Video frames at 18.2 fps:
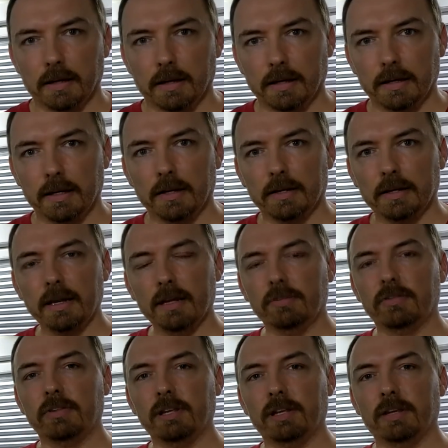Now, the
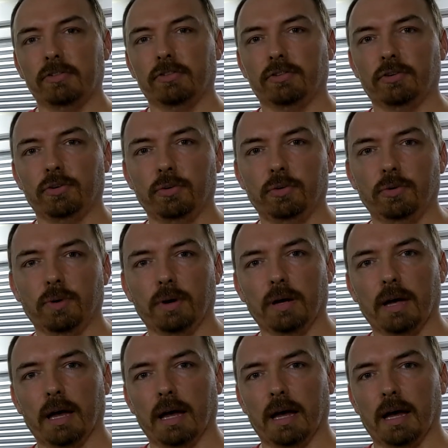next thing is to
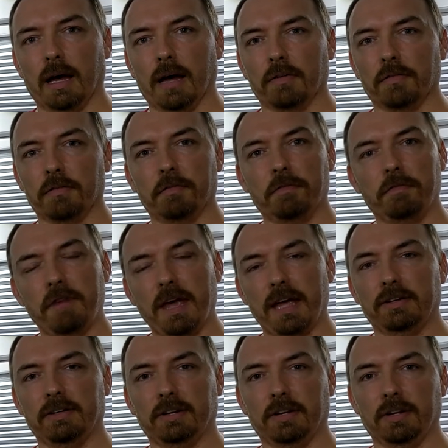
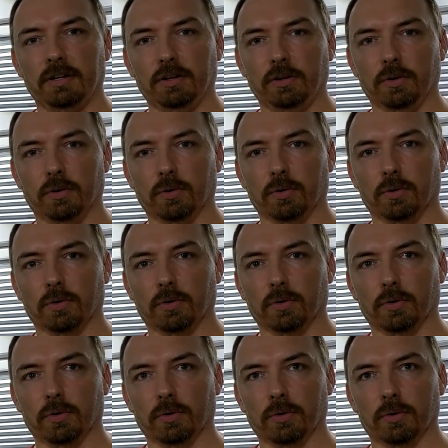vet
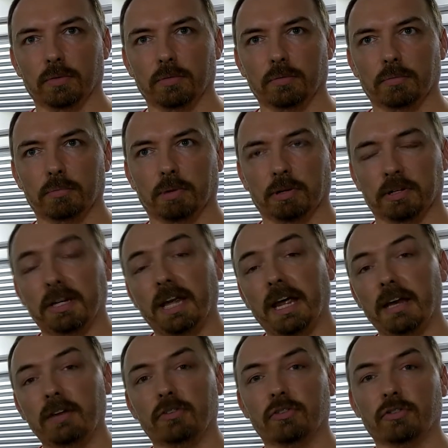your
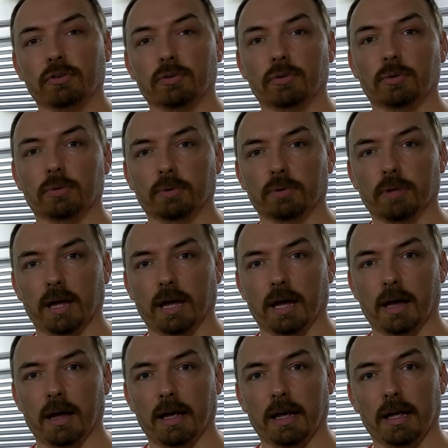potential
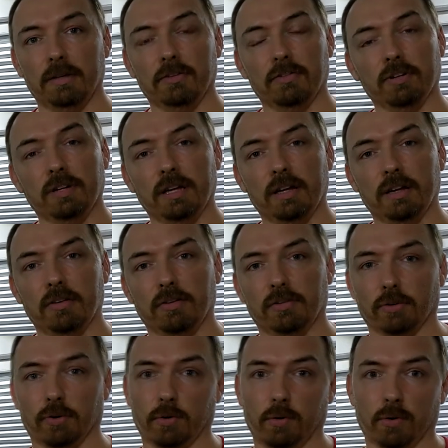engineers
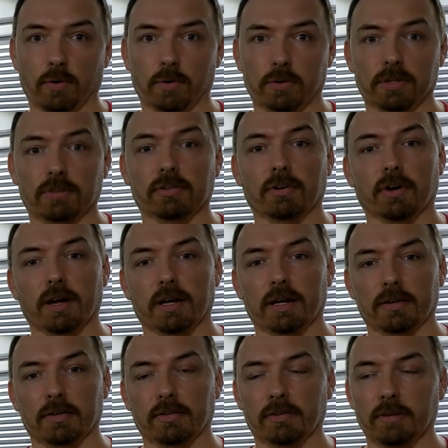or
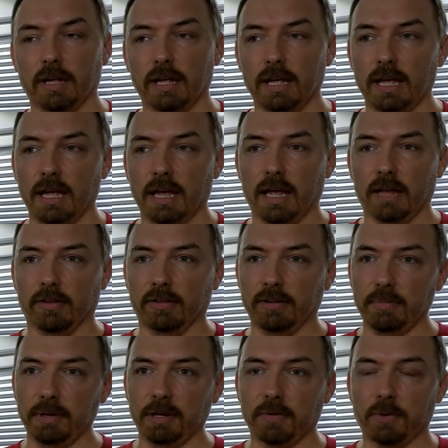designers. And
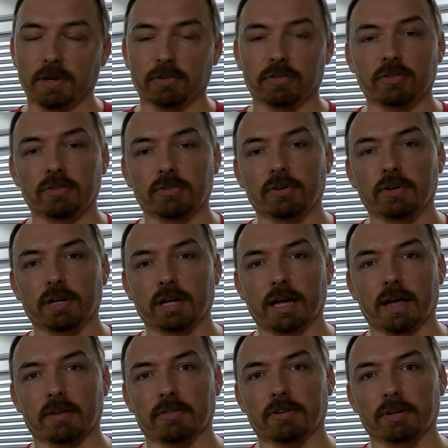some of the questions you can
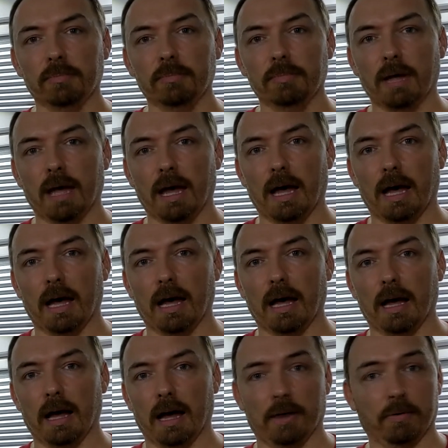ask them
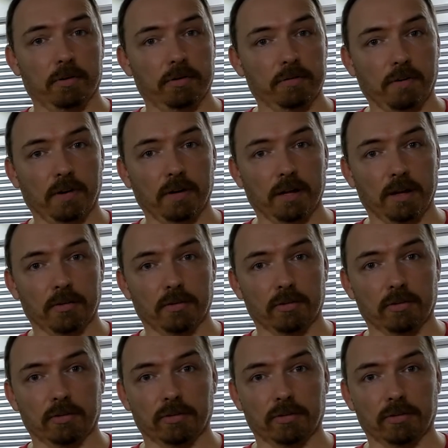are as follows.